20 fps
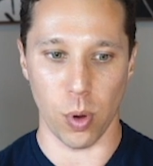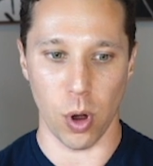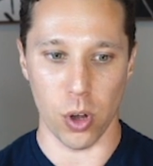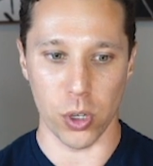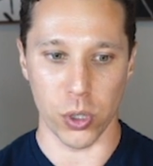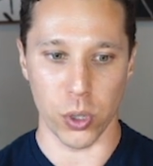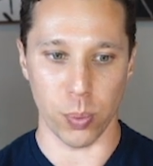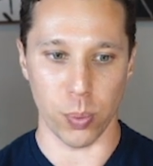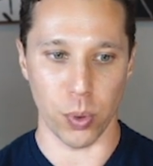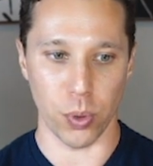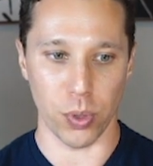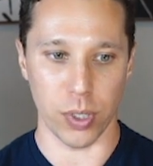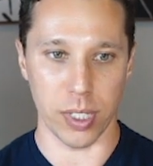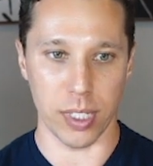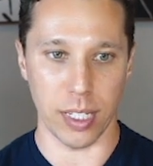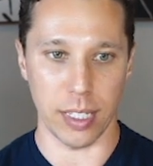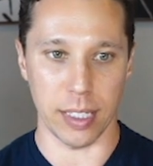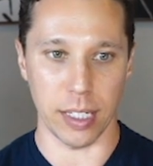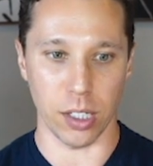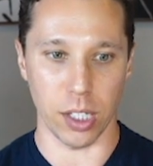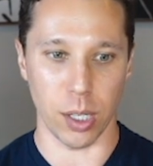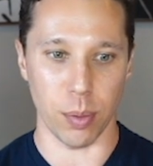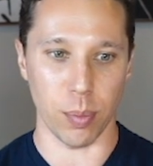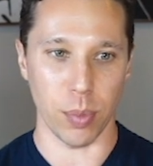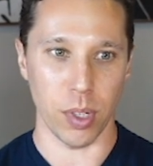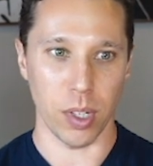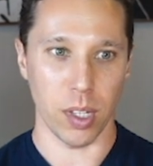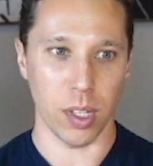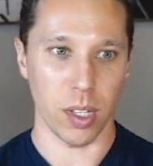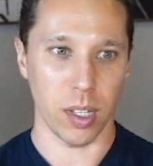also pull this detail
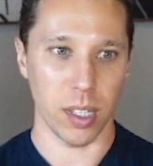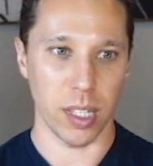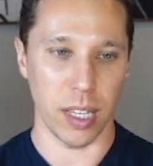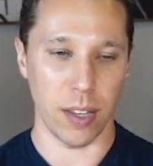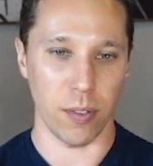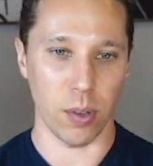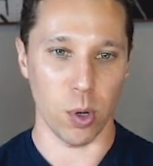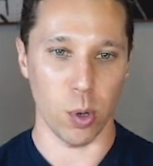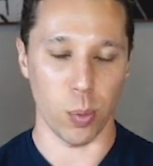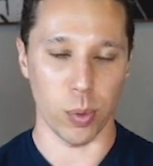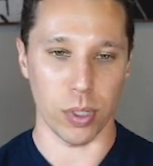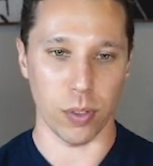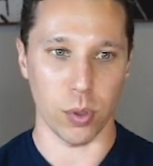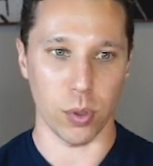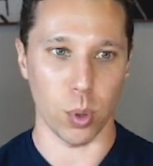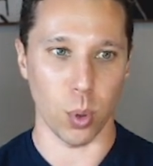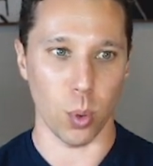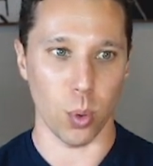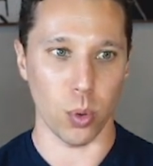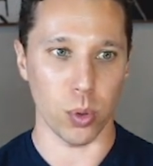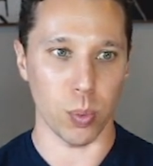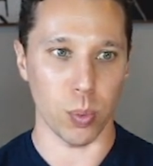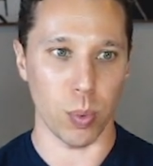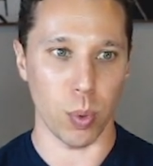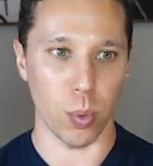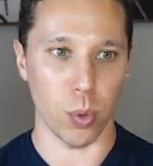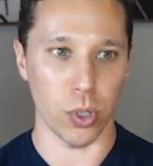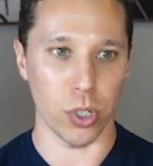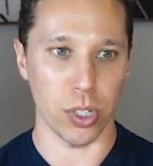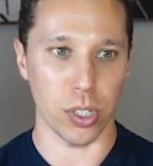up, give you a whole bunch of tools,
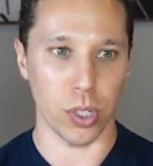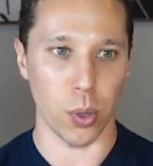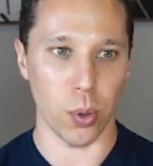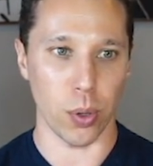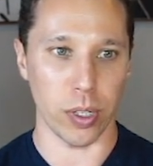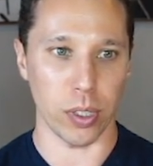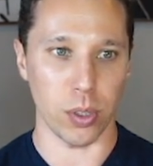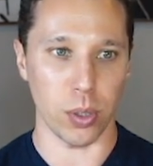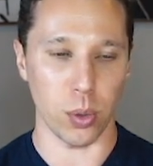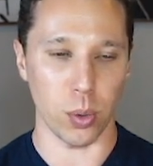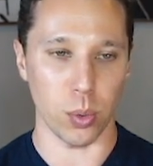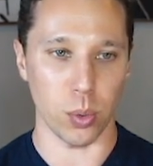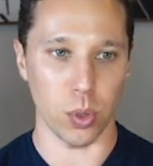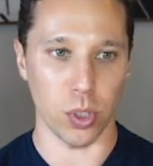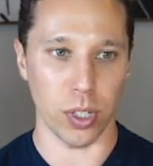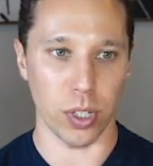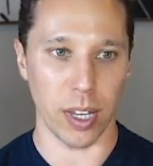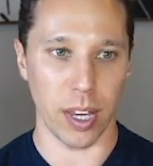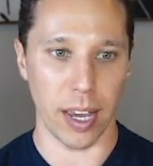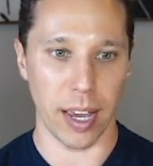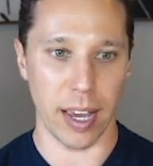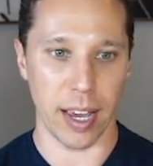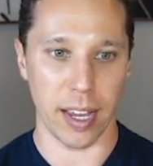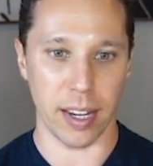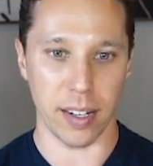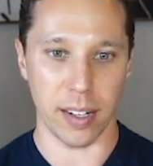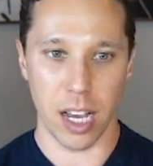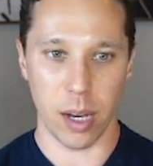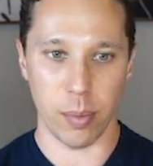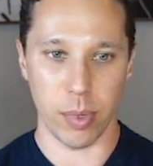but we're just going to look
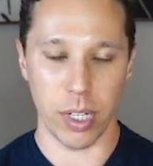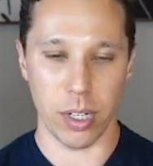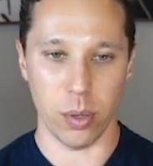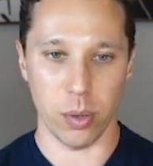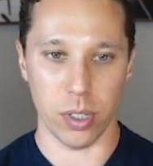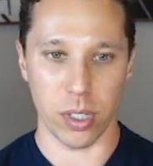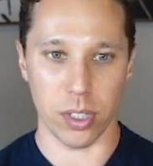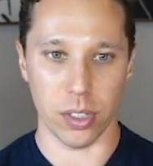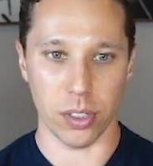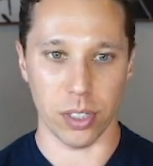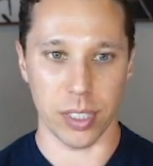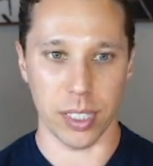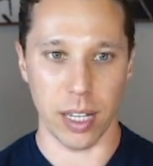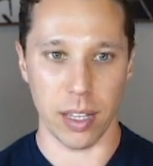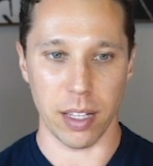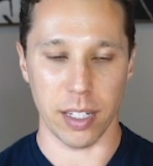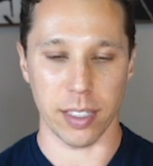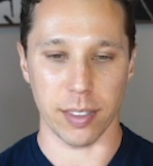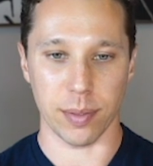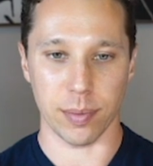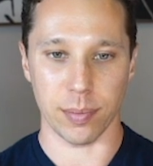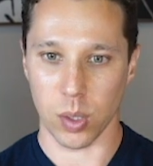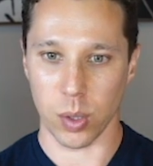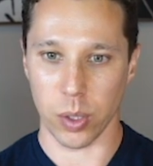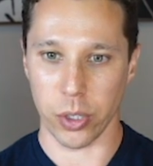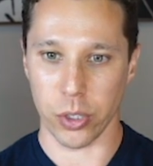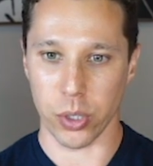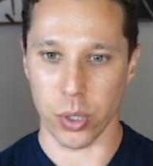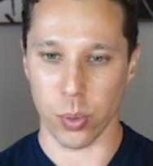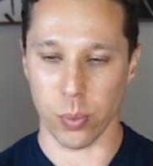at how many units they're selling. So
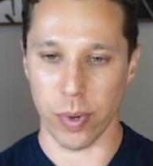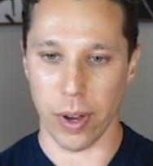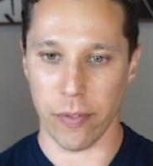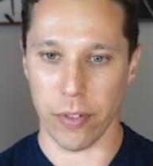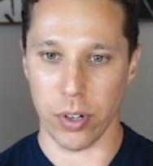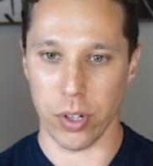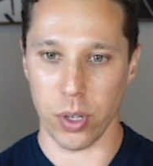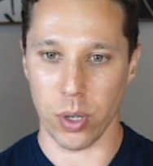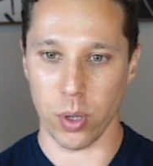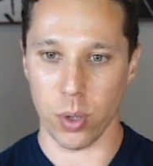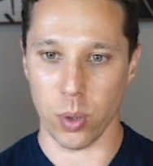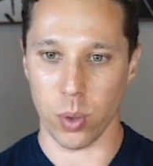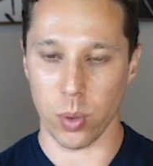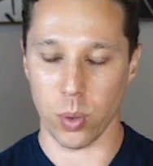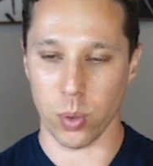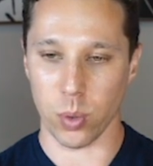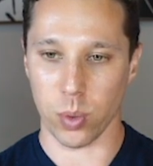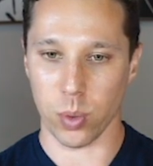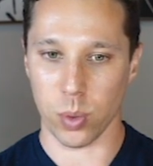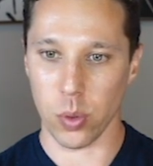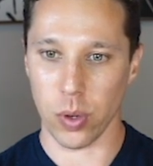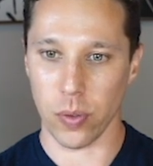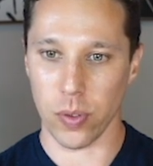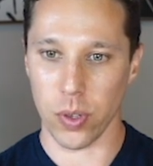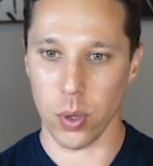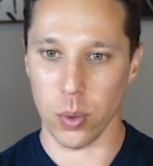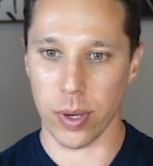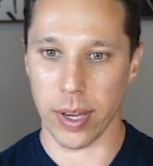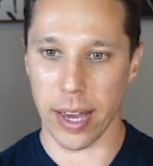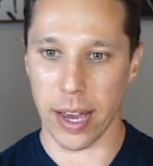here's their revenue,
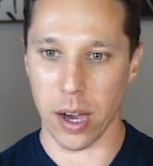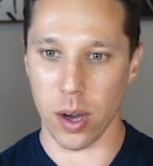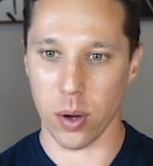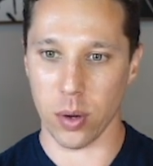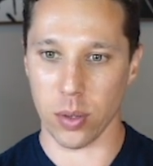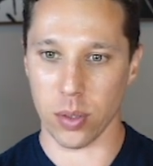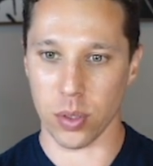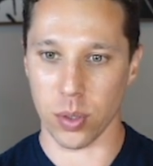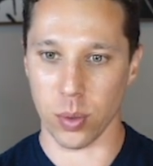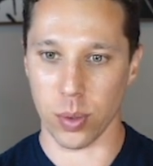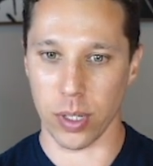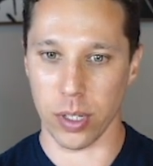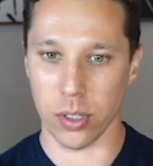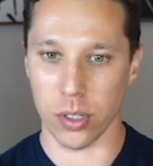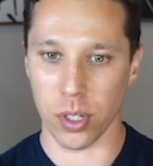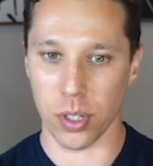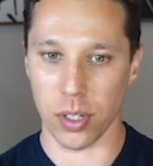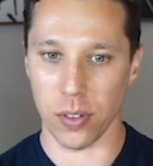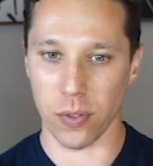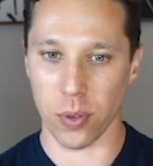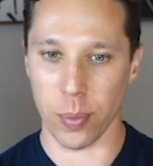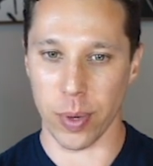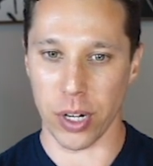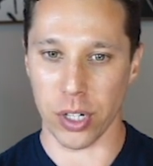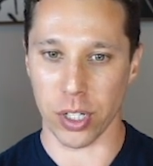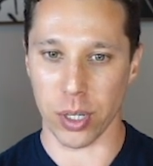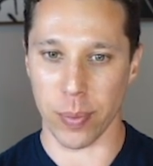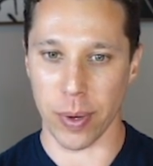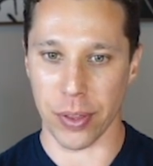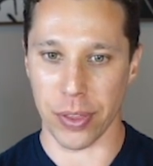review count. So here's all the
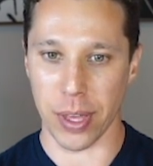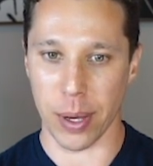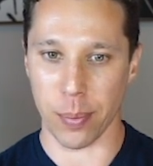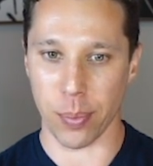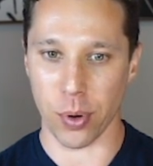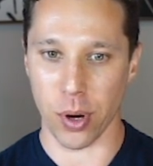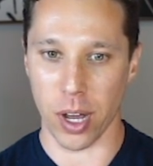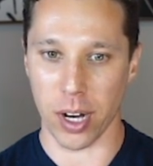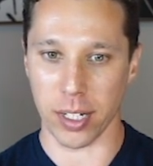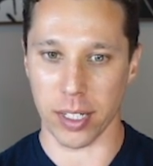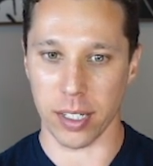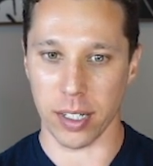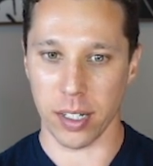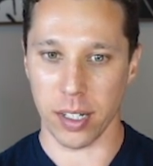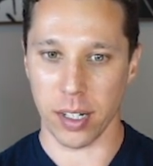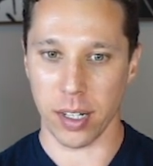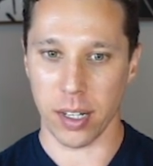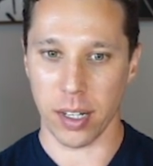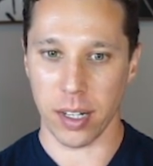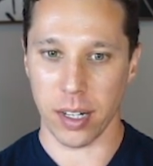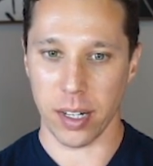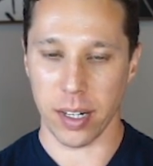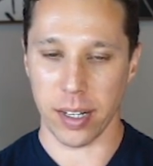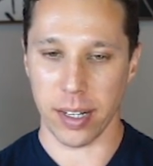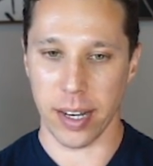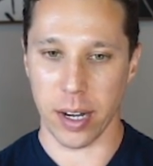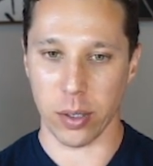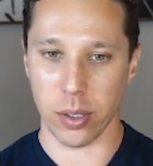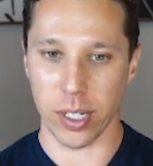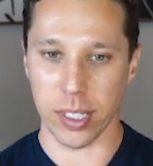information about that product.
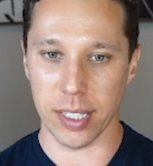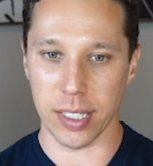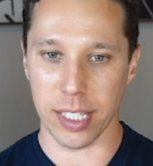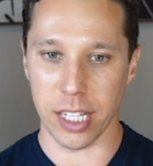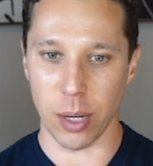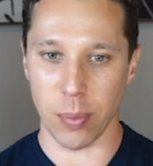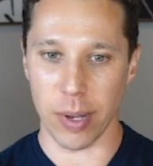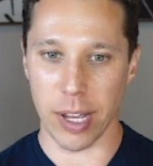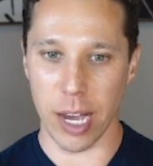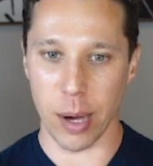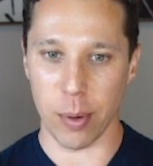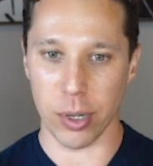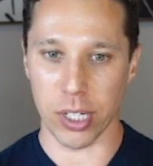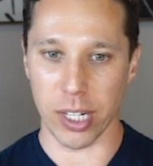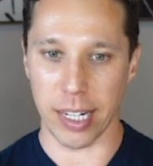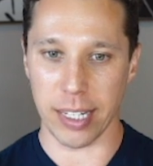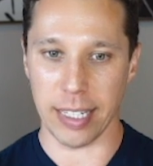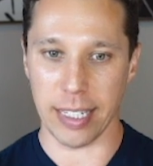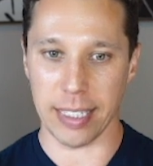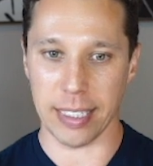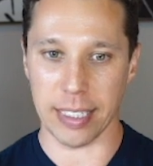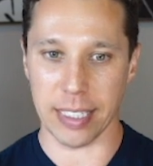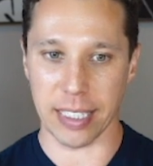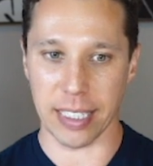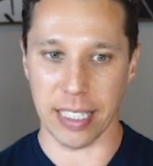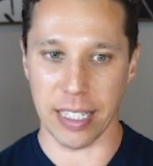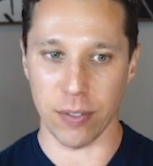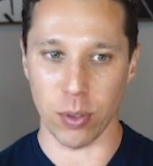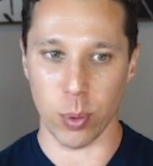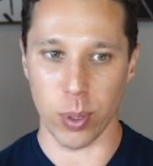Now it doesn't tell me how much I need
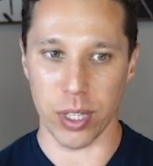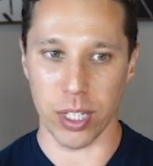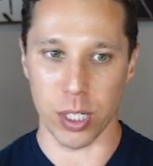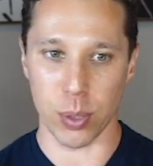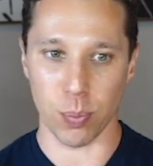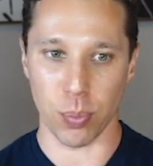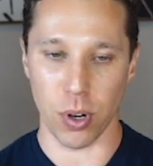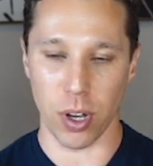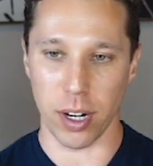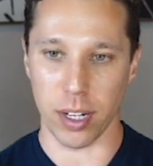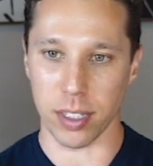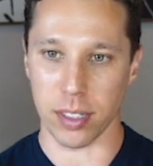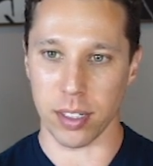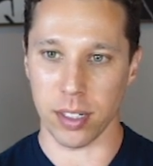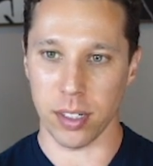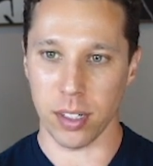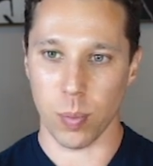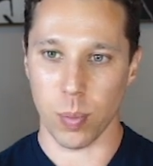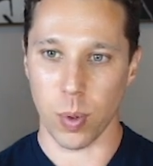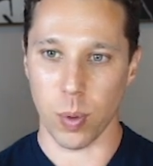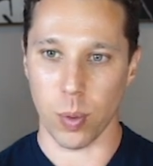to give away this product, but